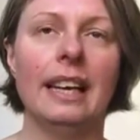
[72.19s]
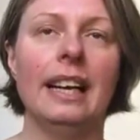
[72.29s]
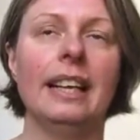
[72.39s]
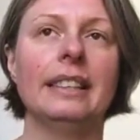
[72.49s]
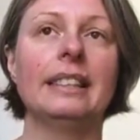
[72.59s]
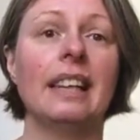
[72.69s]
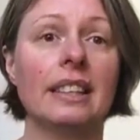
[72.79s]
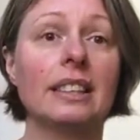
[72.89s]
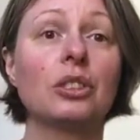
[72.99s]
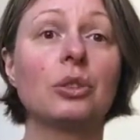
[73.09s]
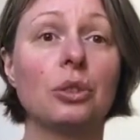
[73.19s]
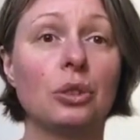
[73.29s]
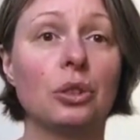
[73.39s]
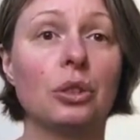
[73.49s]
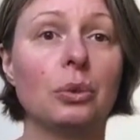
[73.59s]
and that is to
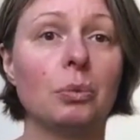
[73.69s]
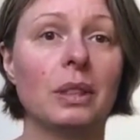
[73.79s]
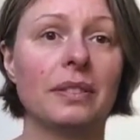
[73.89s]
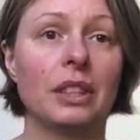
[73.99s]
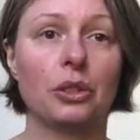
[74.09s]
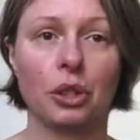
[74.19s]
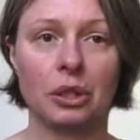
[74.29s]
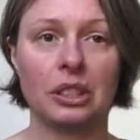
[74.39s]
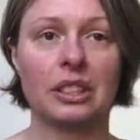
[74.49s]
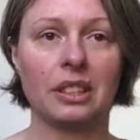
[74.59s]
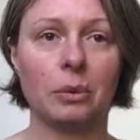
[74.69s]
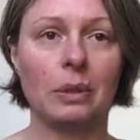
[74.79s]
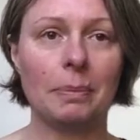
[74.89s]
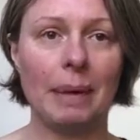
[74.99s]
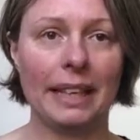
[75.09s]
do with the choices that
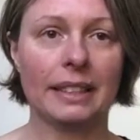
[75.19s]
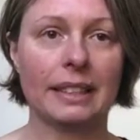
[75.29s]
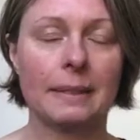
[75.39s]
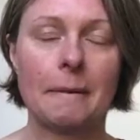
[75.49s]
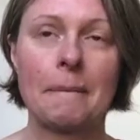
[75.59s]
we make.